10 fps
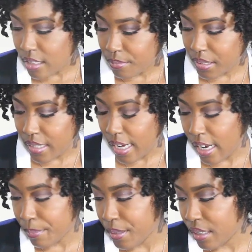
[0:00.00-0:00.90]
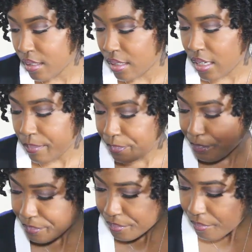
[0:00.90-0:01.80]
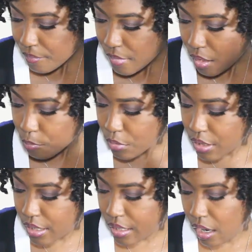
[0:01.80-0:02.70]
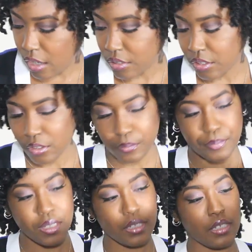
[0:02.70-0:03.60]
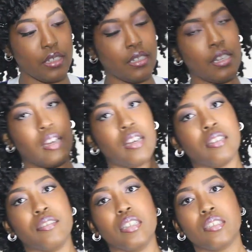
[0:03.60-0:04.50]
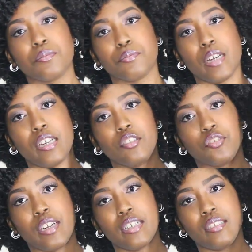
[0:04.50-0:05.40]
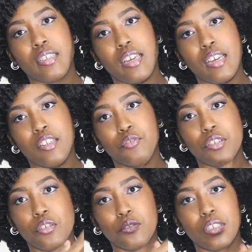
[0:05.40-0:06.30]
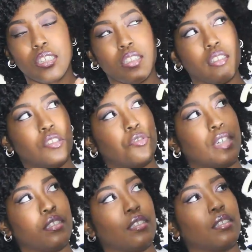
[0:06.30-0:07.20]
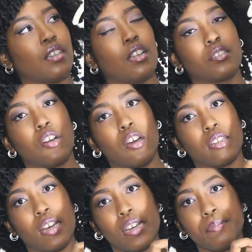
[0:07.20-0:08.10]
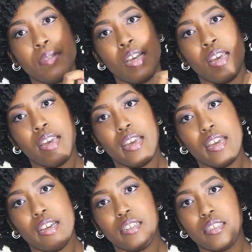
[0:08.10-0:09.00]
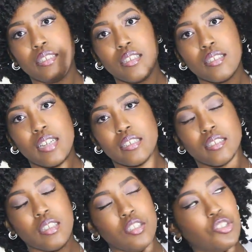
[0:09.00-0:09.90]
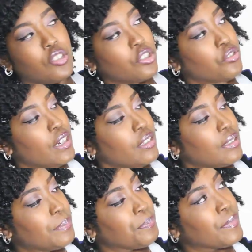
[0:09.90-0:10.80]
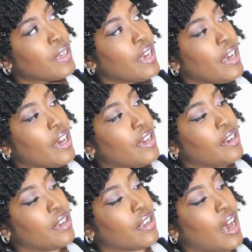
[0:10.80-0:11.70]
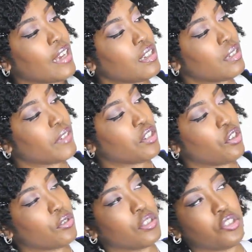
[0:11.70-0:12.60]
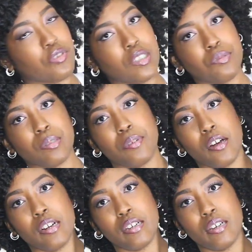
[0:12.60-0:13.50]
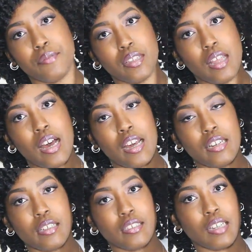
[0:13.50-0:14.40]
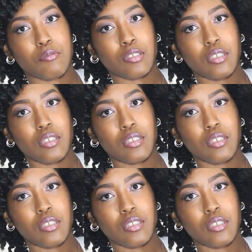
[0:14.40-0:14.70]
items that I picked up would also be this red dress, and you can only get this dress in this color online, and this is like a t-shirt dress, and I didn't even know this dress was a part of the line because I was